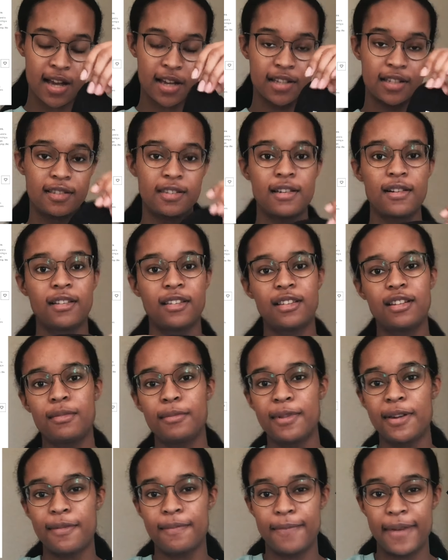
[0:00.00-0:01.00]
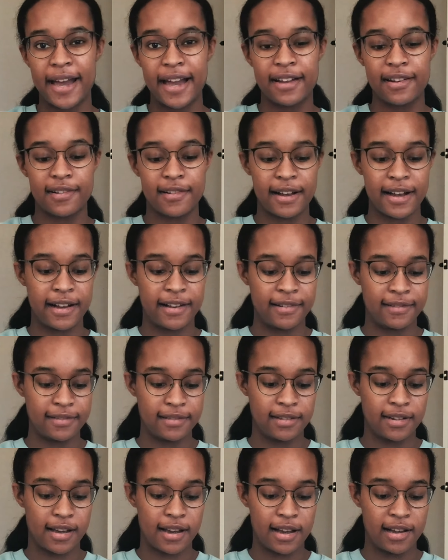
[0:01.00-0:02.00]
So a little bit of
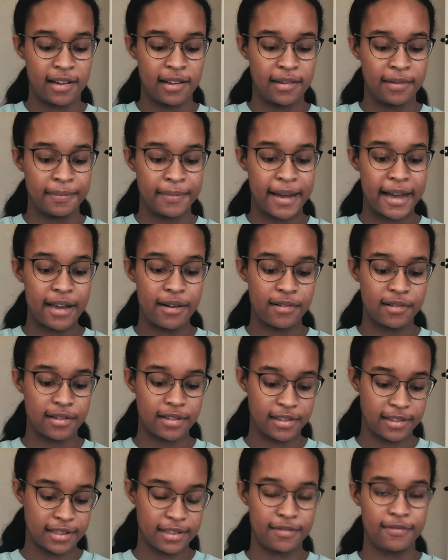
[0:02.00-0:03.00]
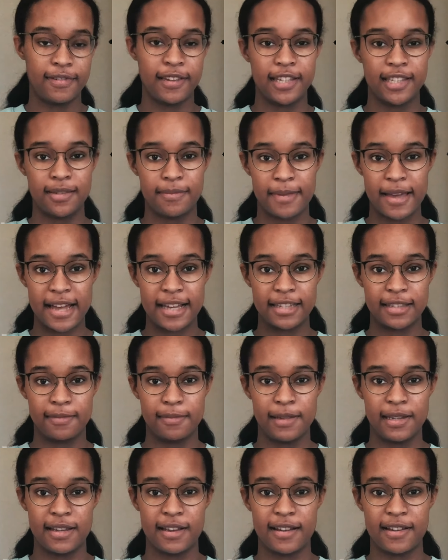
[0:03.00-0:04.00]
background, I ordered this face mask
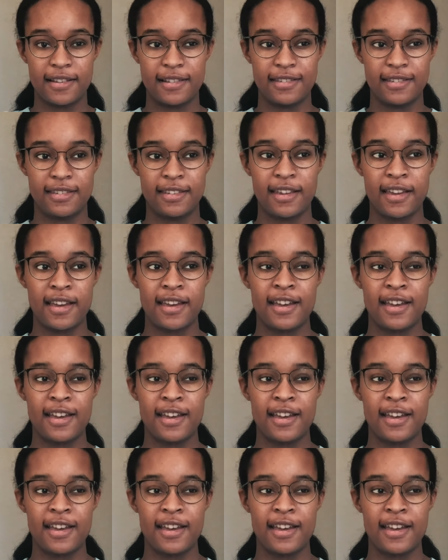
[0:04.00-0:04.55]
because